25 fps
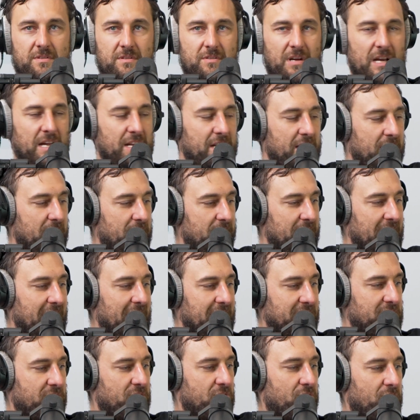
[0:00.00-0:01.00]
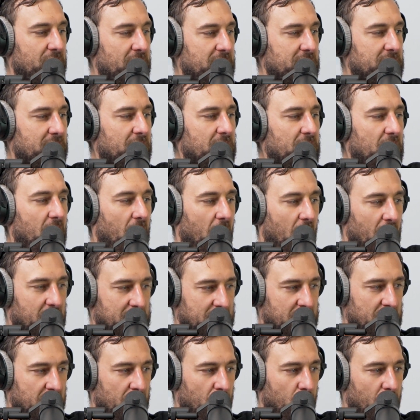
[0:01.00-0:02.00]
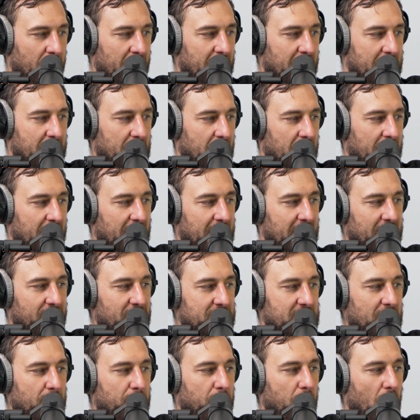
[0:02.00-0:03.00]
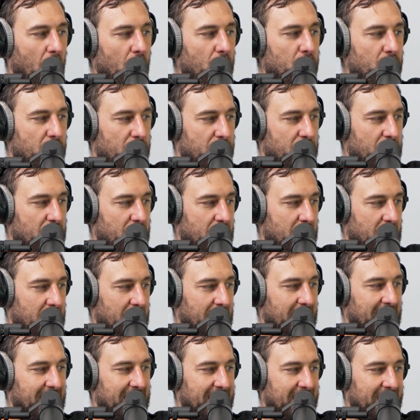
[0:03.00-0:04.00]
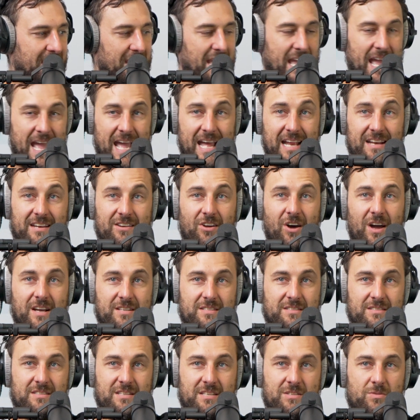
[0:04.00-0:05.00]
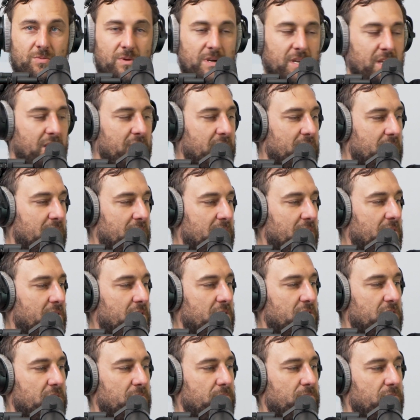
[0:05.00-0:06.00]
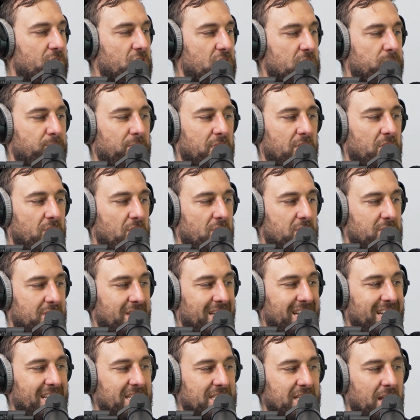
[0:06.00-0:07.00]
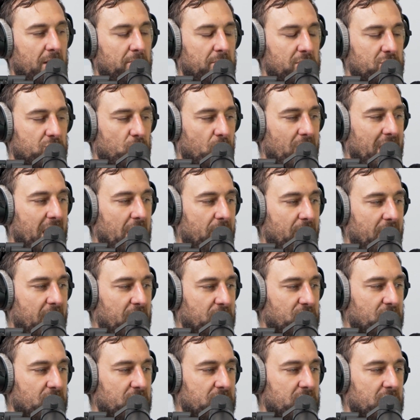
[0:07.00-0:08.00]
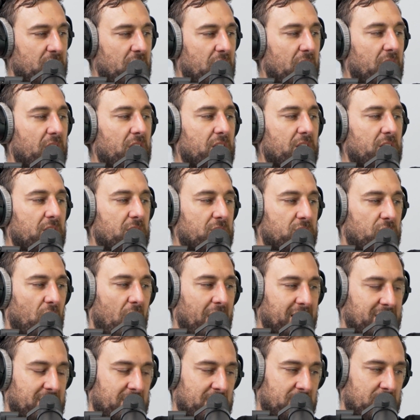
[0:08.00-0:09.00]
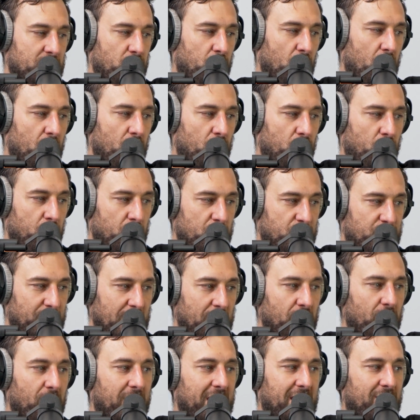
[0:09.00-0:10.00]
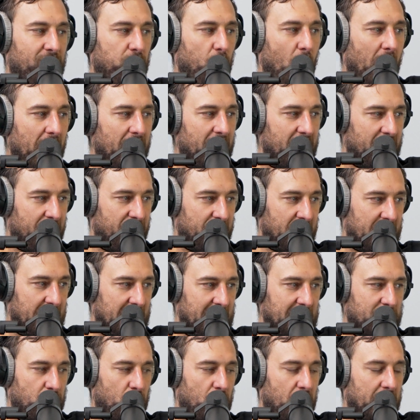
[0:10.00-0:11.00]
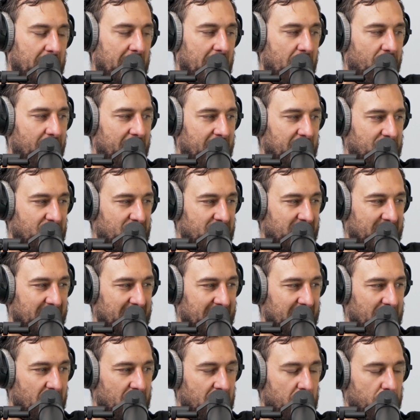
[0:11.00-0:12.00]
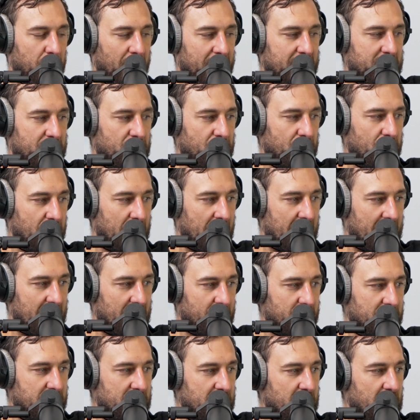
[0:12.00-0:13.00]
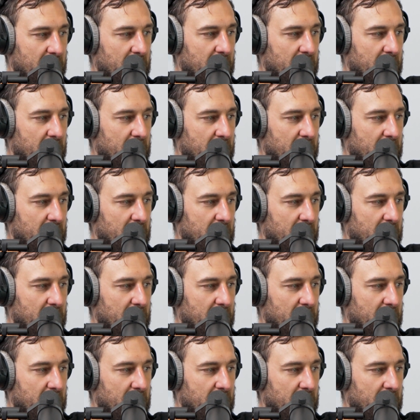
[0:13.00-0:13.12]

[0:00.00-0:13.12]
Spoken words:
Under 1,000 threes. Aussies of the week, I'm going to give it to both Giddey and Dyson this week, just because Giddey's numbers were outrageous. Dyson's would generally have won it if Giddey's weren't outrageous. Giddey only played 2 games.